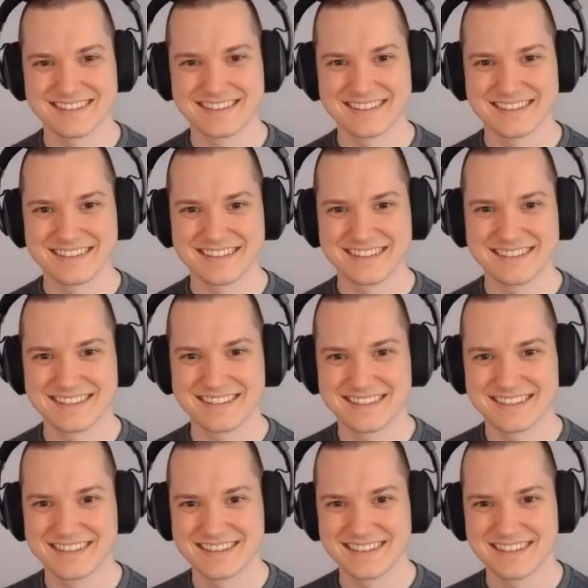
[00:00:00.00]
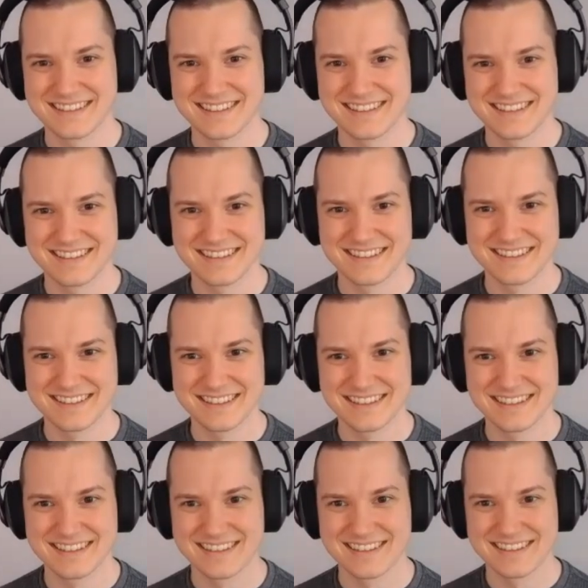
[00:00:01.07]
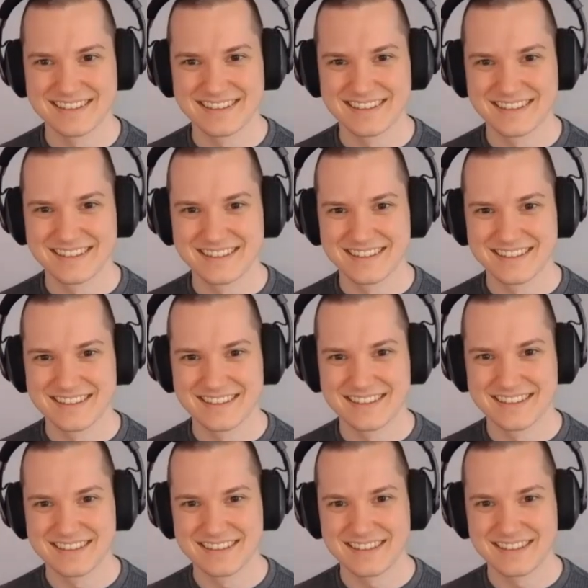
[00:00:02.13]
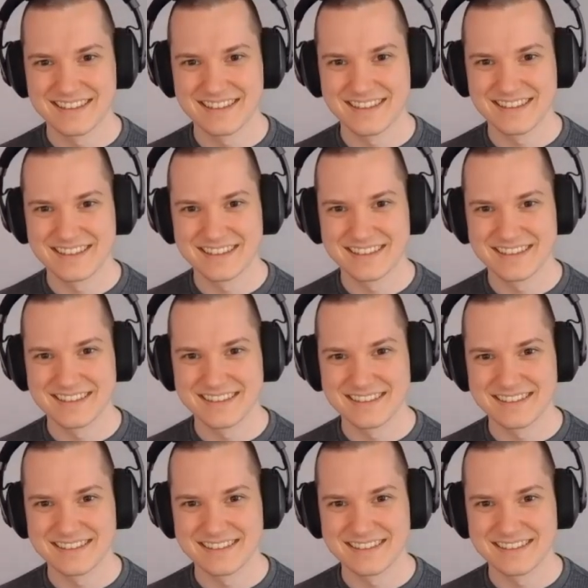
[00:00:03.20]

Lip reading: This person isn't speaking.